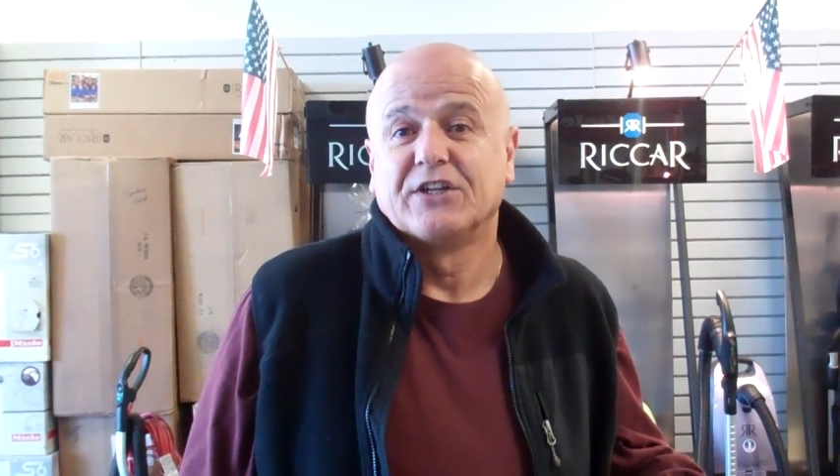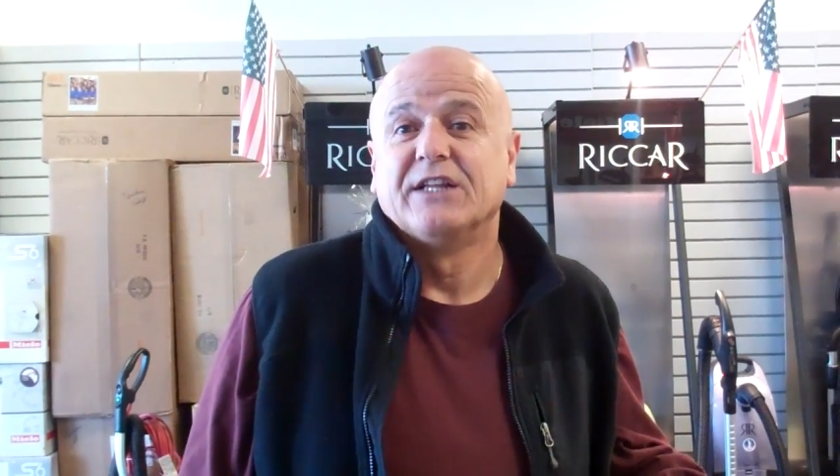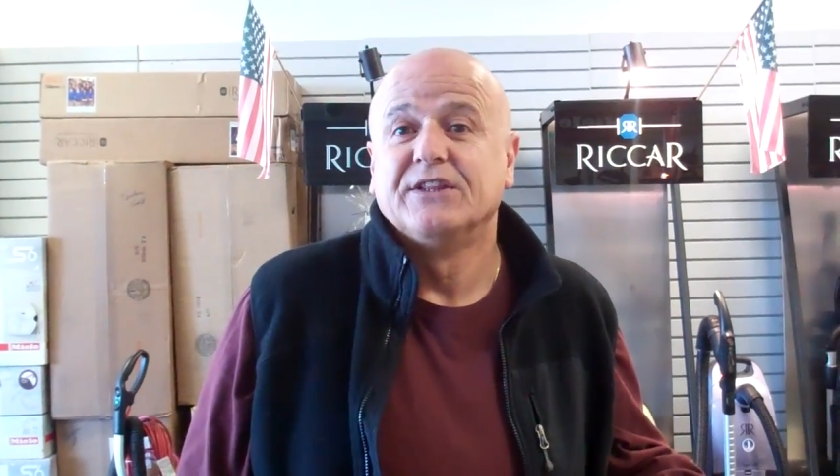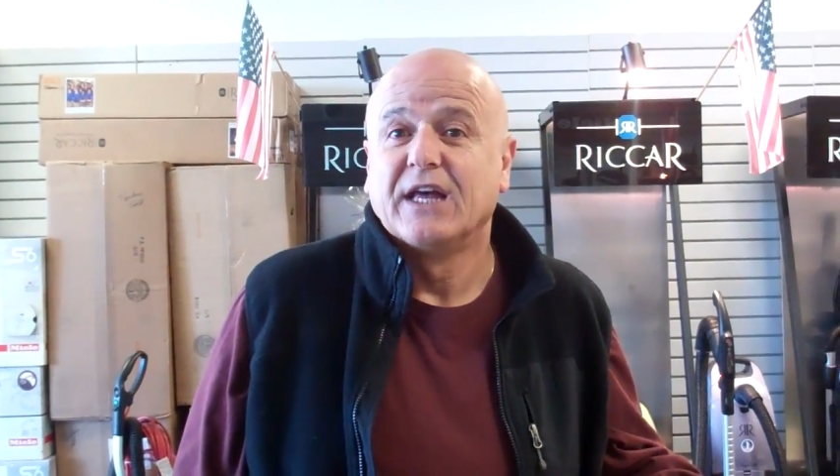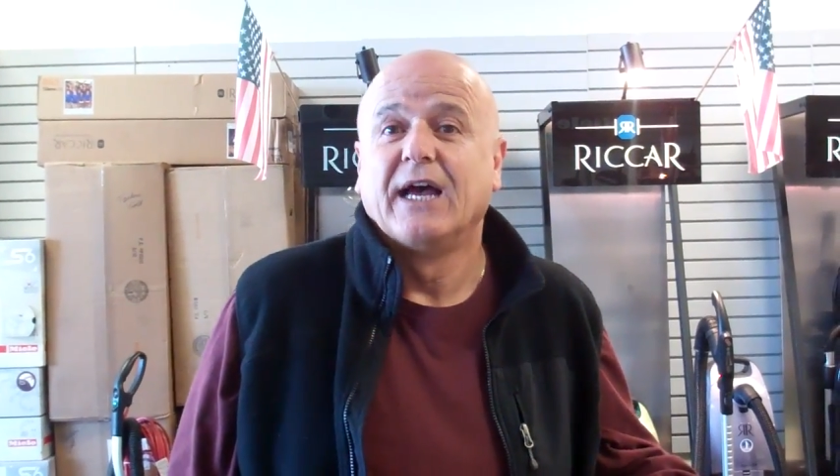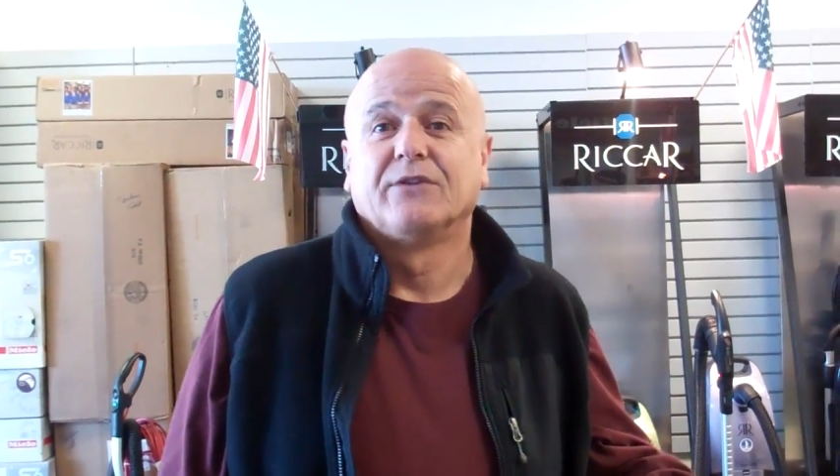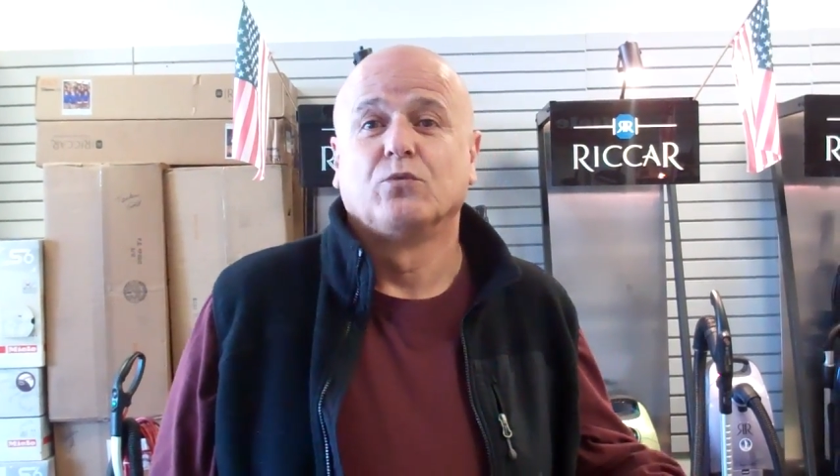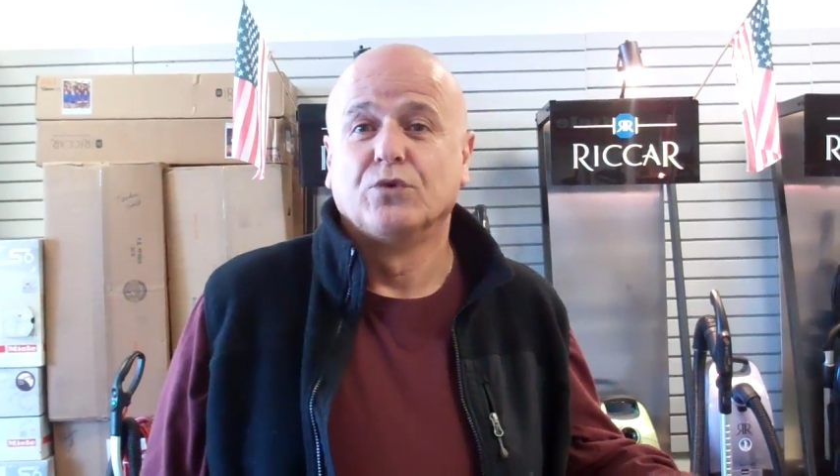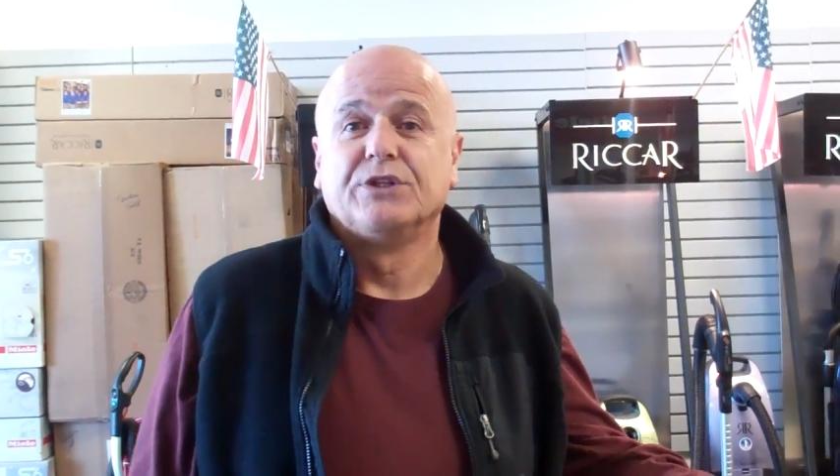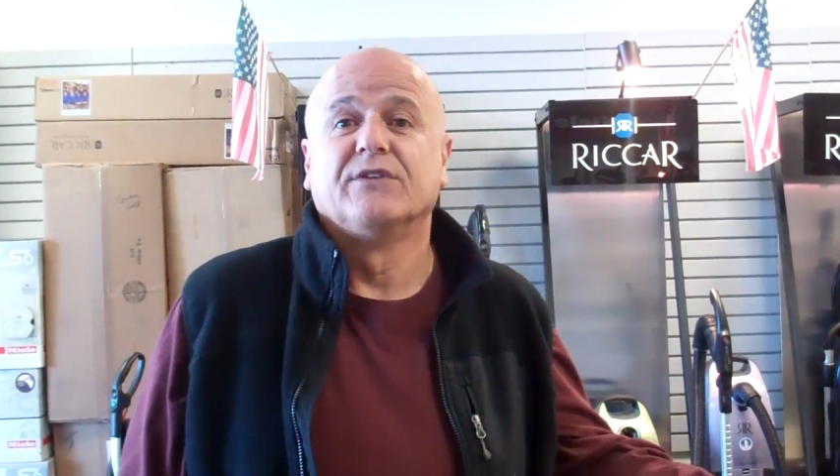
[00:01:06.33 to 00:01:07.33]
than that
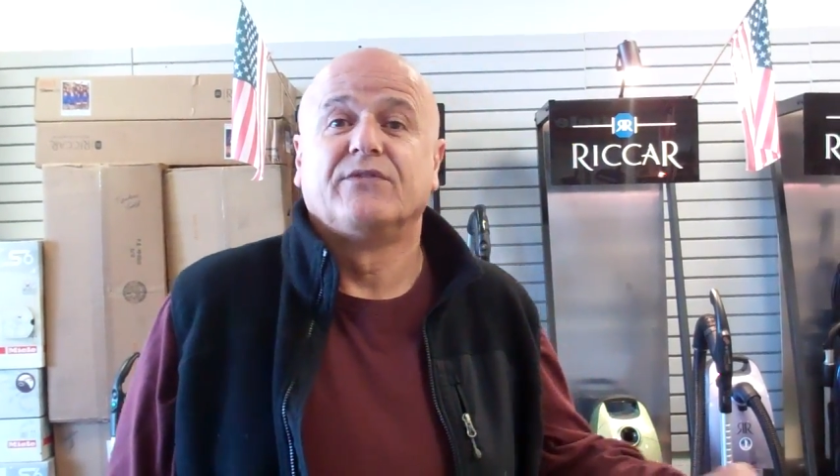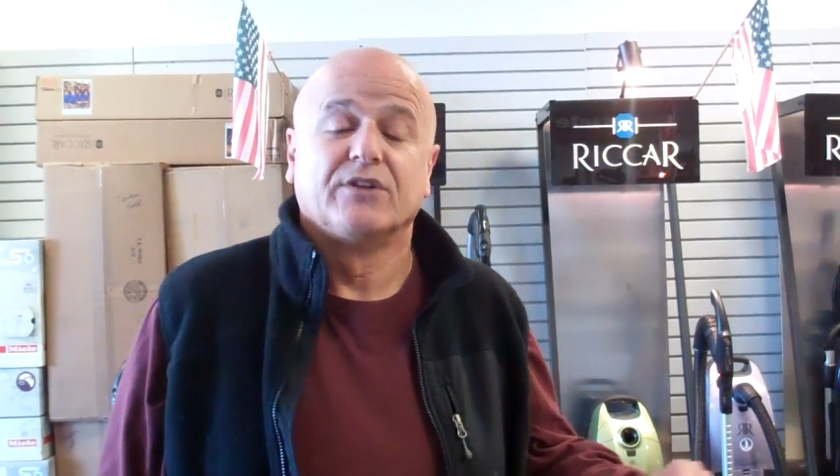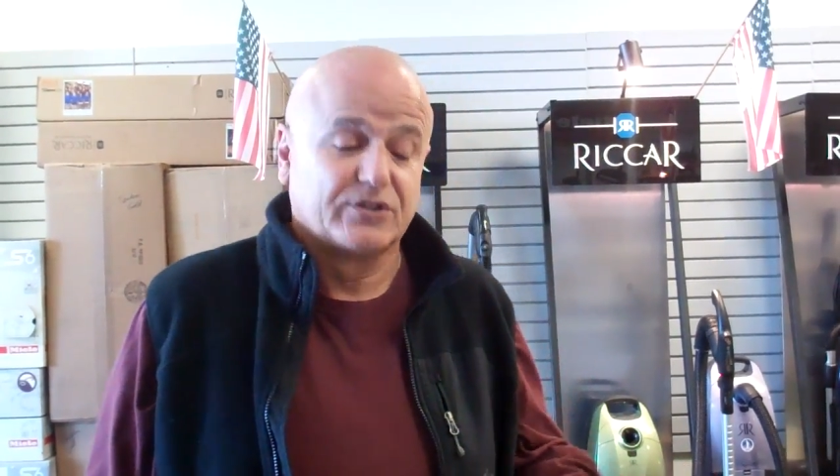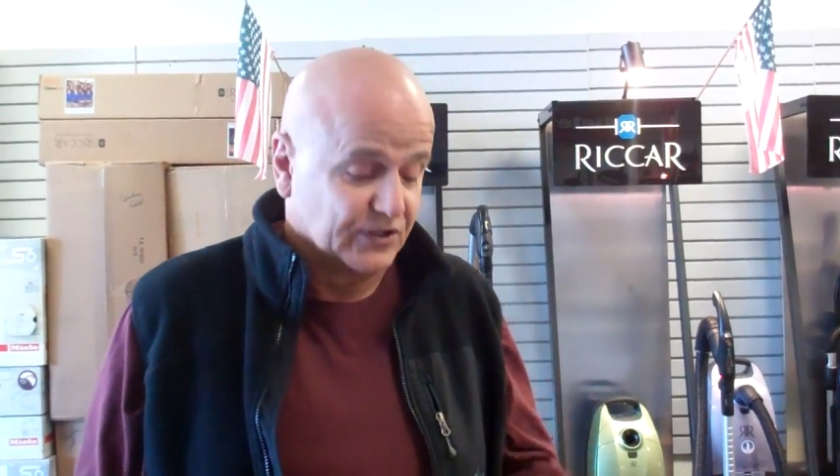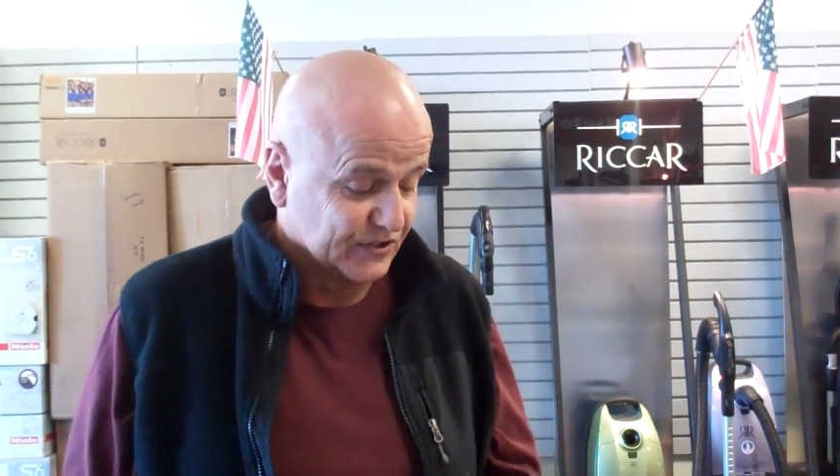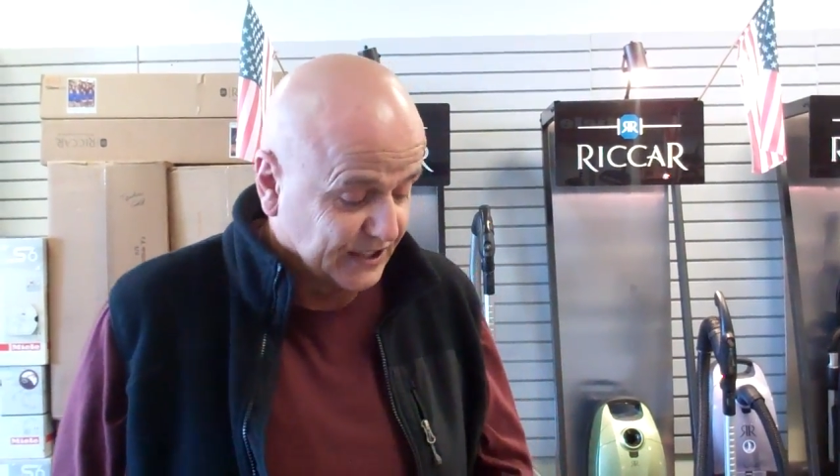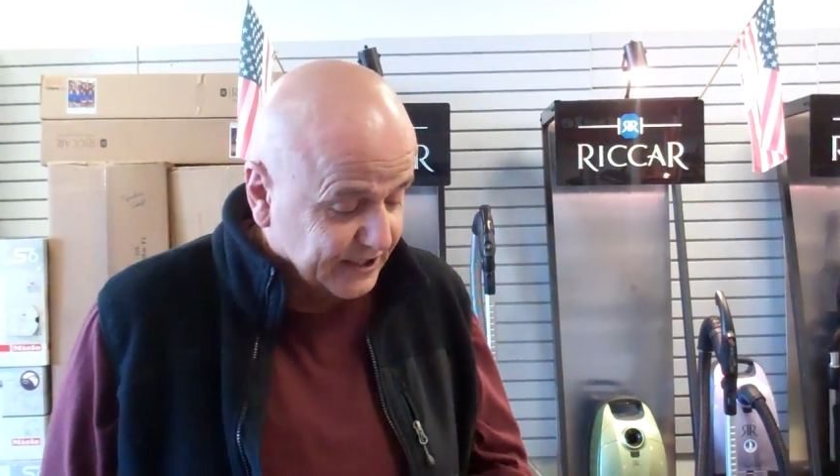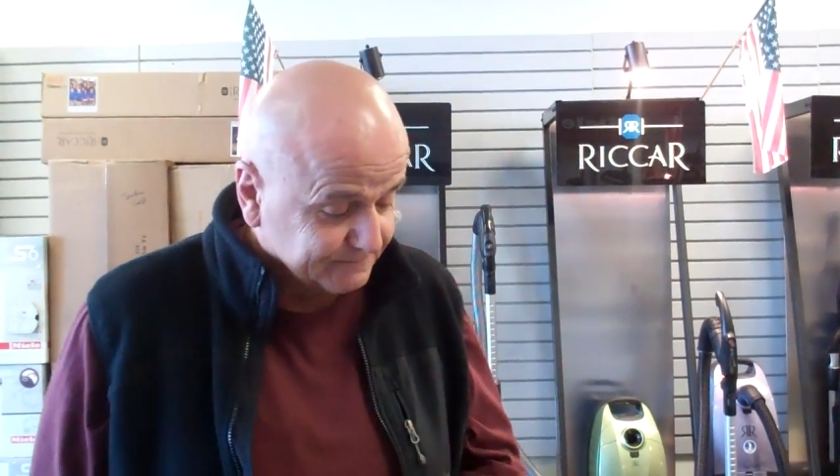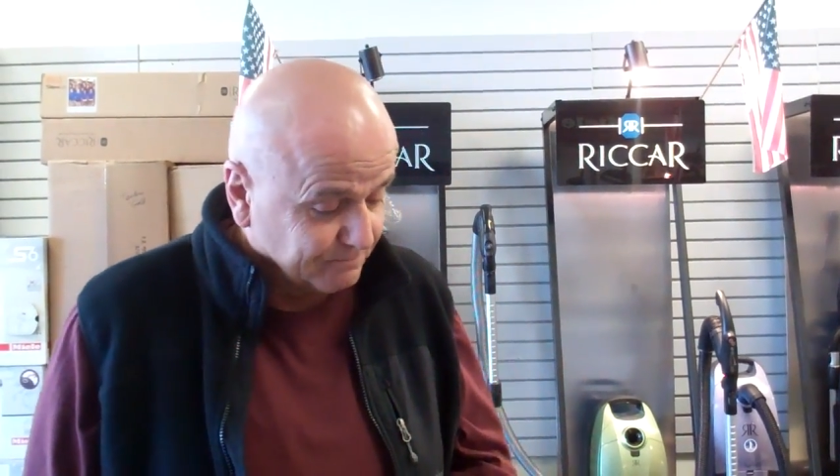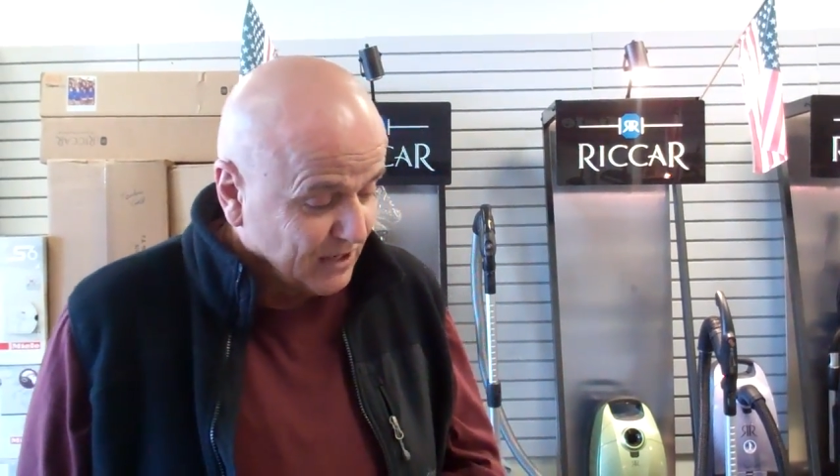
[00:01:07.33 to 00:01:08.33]
with the filters in.